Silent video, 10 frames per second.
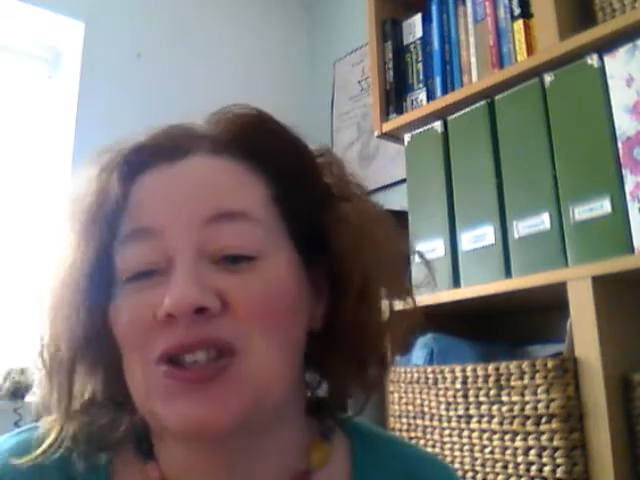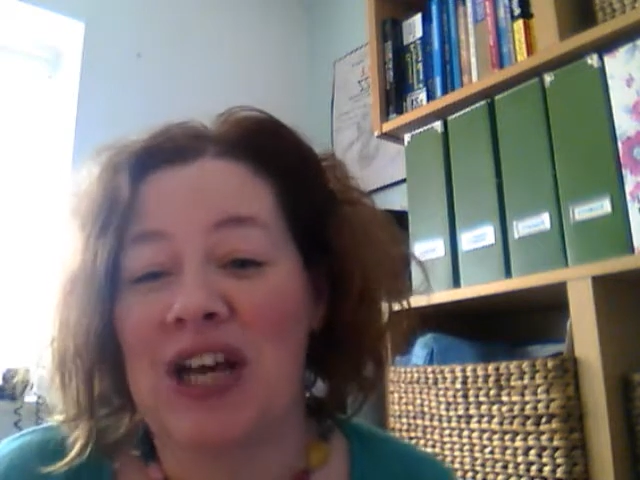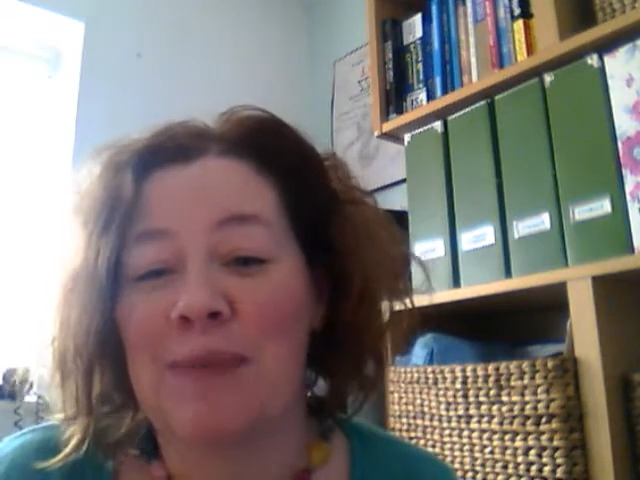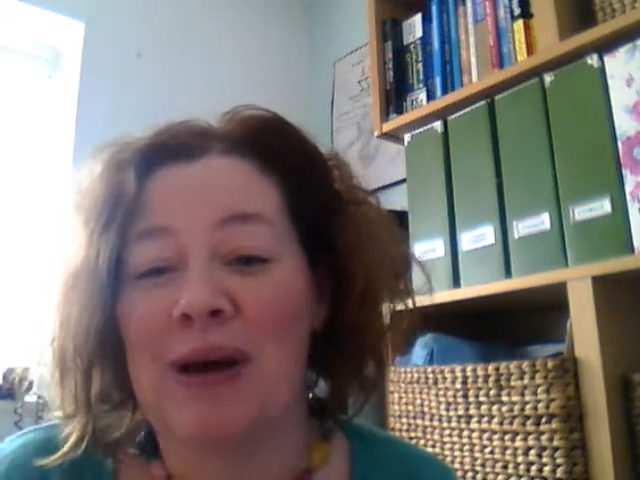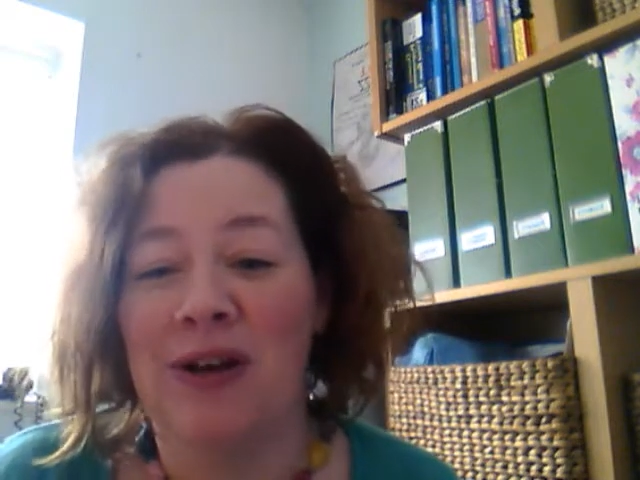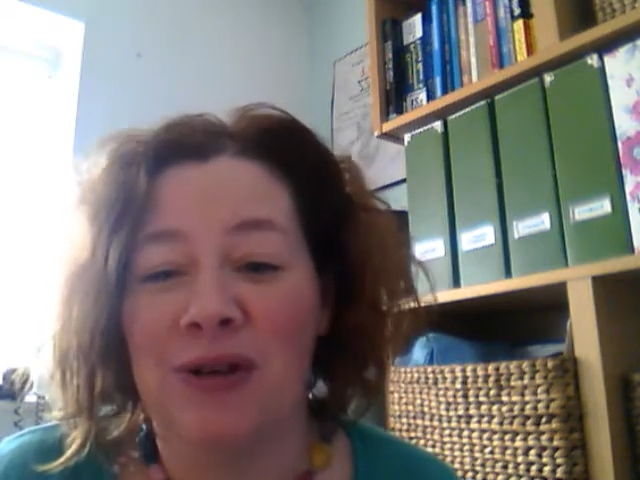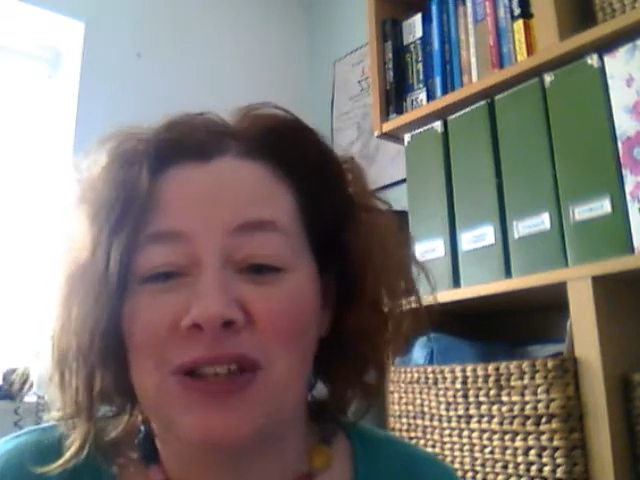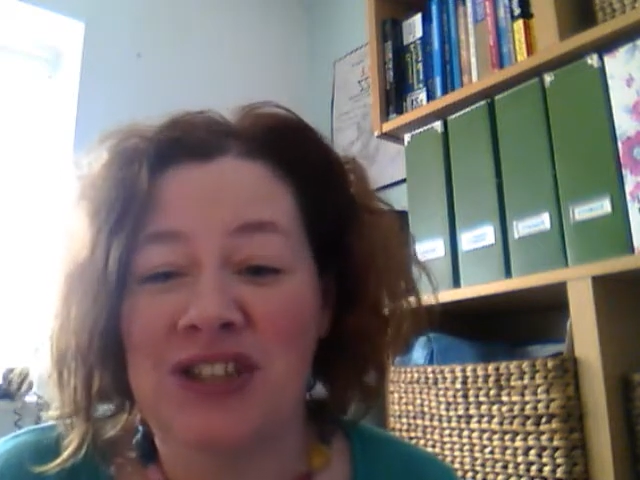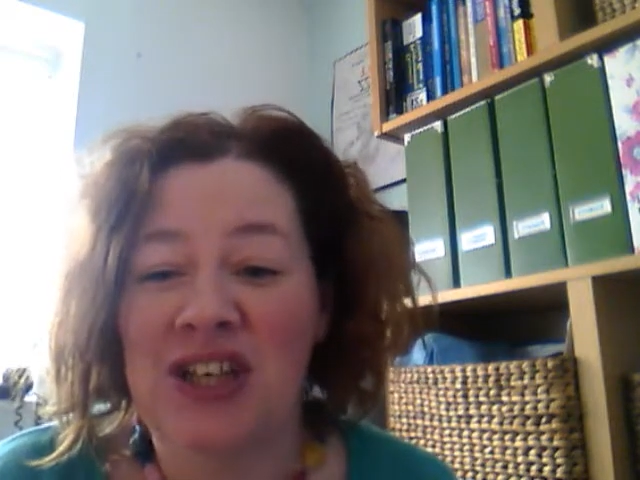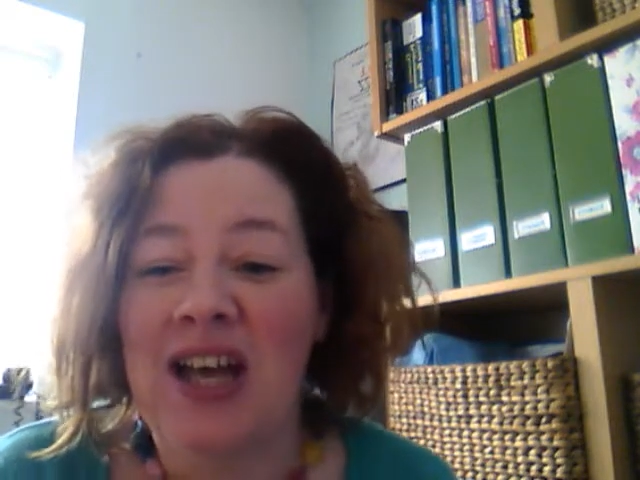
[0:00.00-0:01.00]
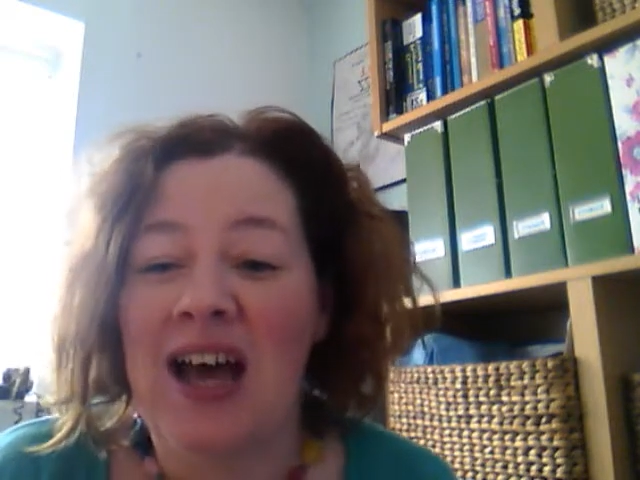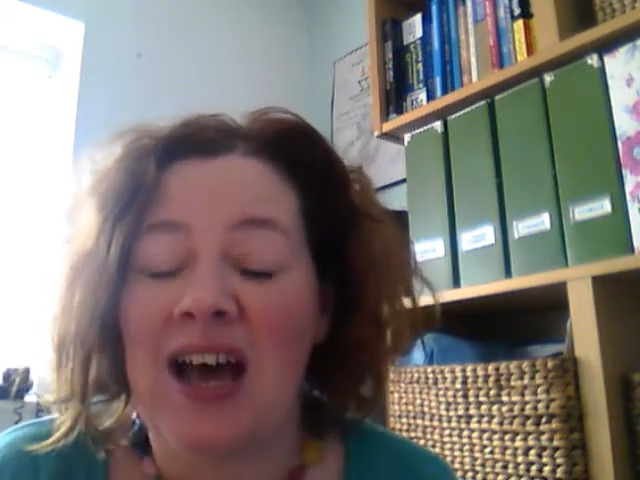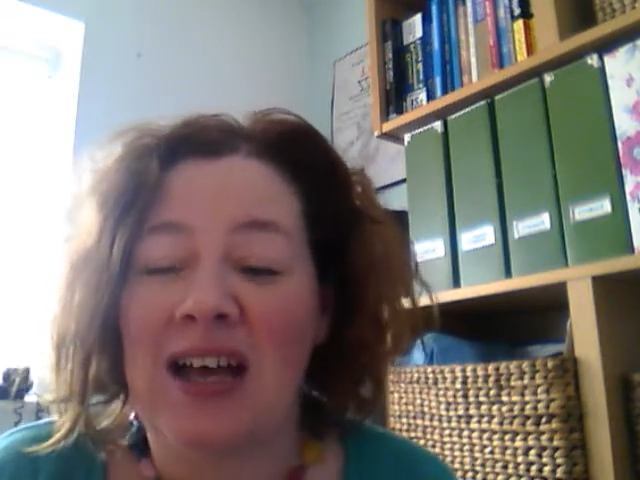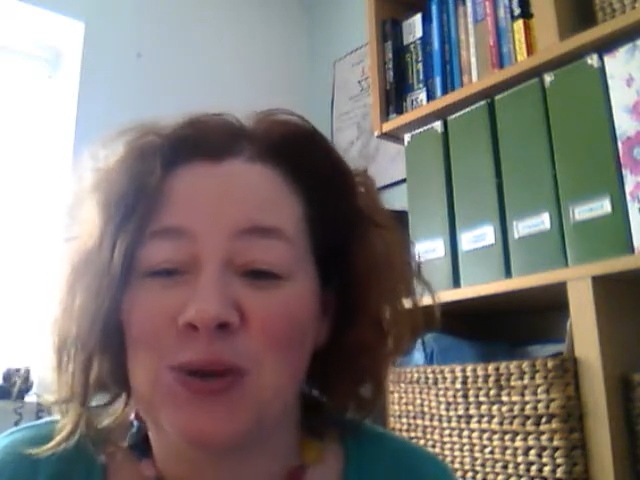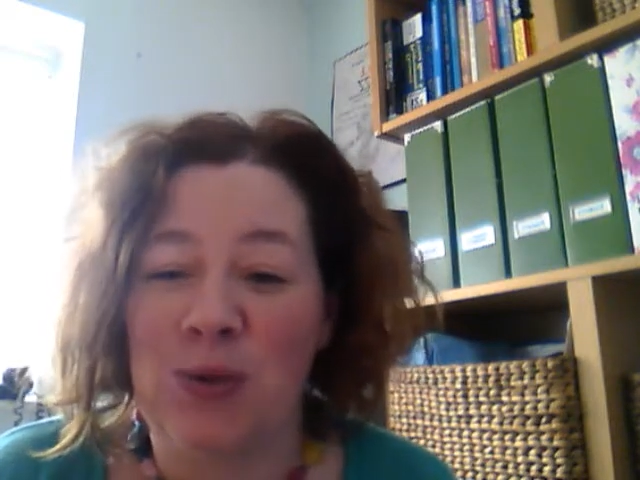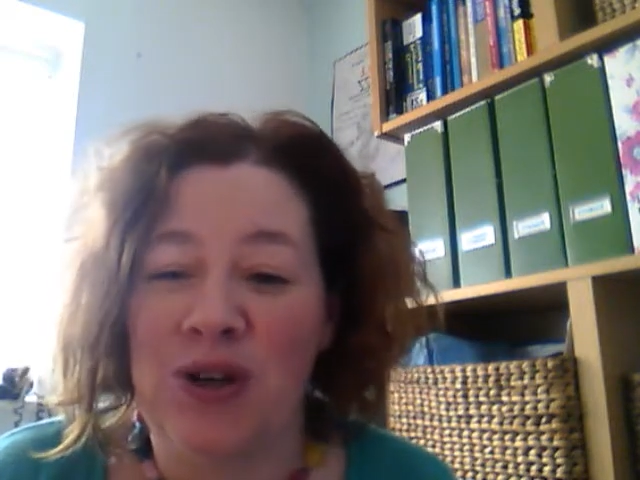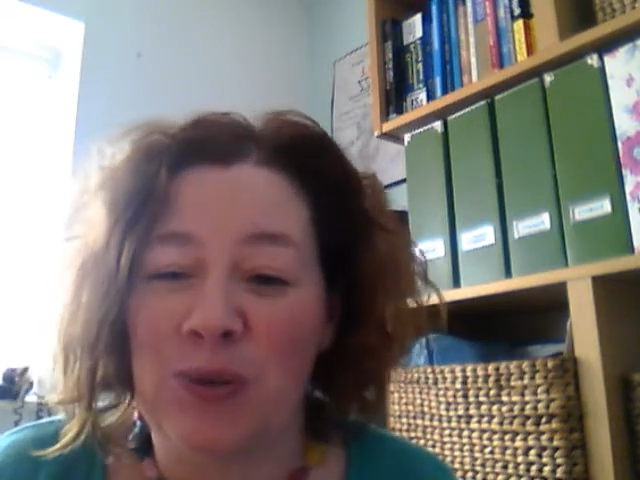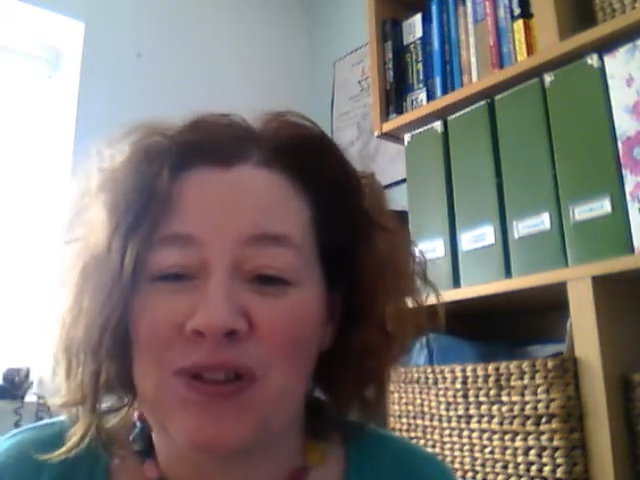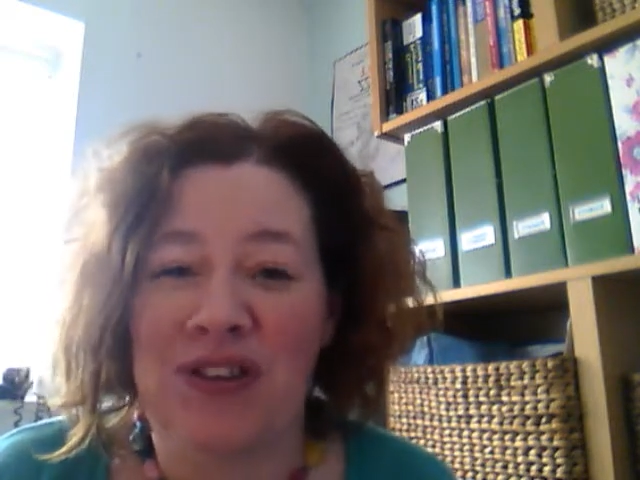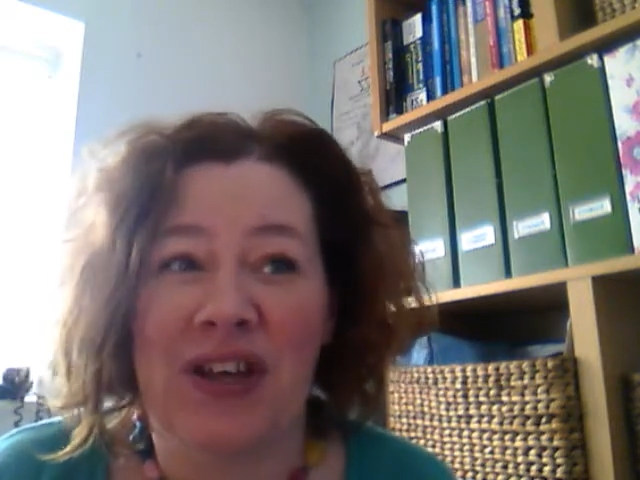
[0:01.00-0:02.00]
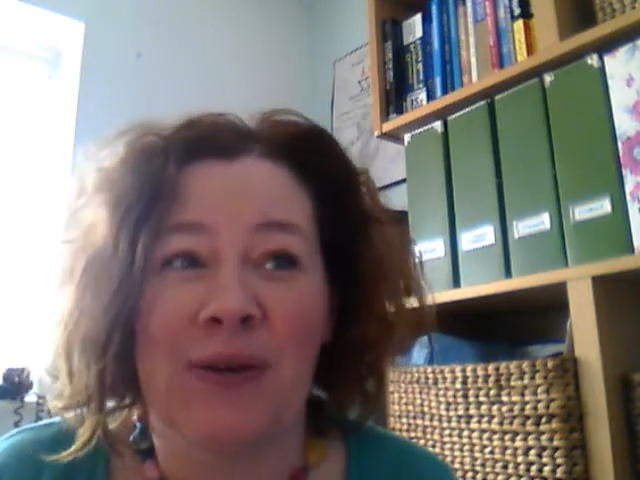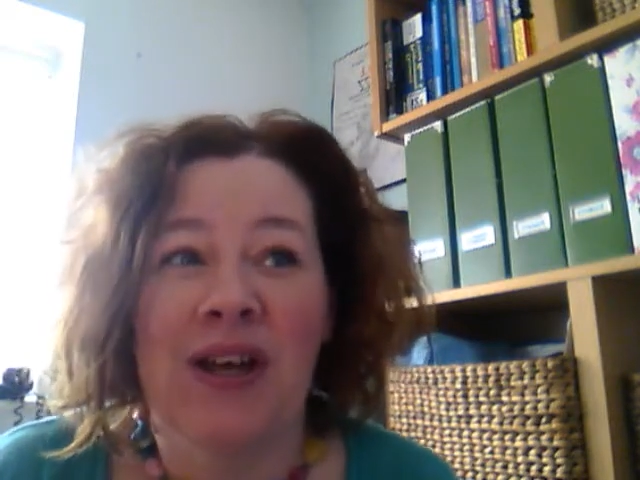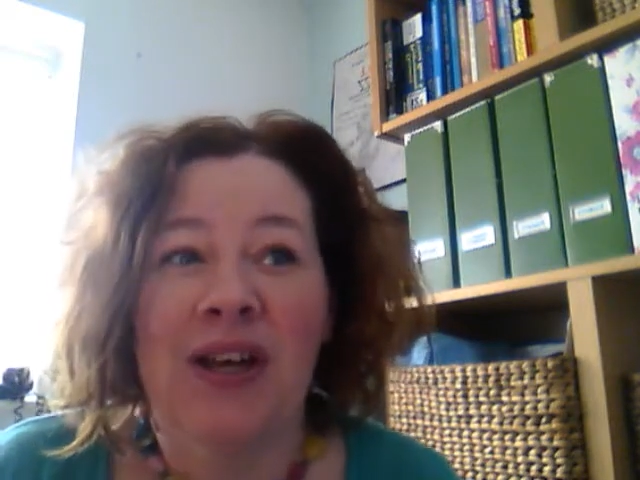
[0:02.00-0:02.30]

share my knowledge and work with you.